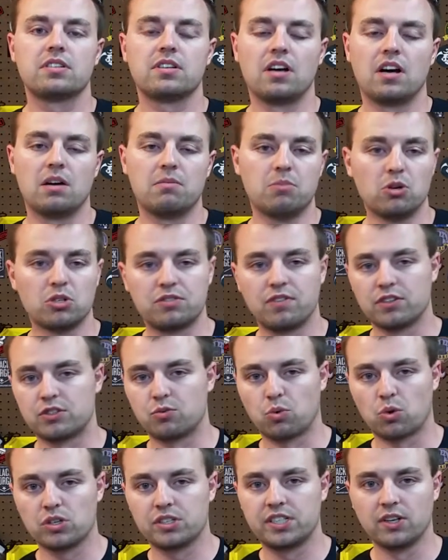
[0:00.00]
Most of us
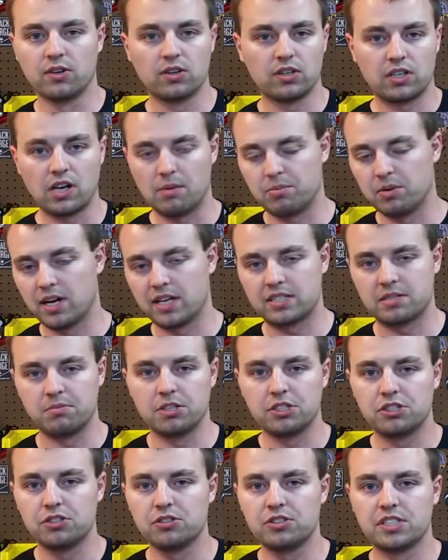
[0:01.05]
were zeroed. A couple had some
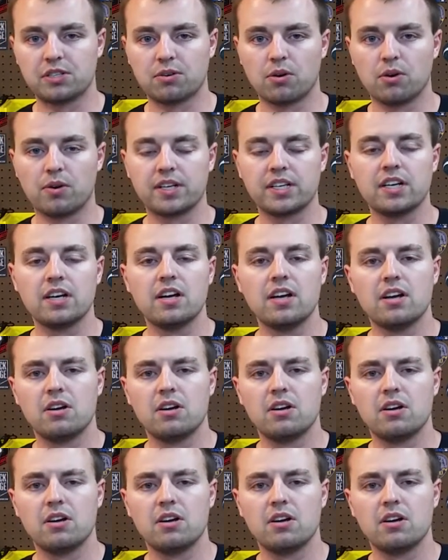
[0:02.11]
issues zeroing.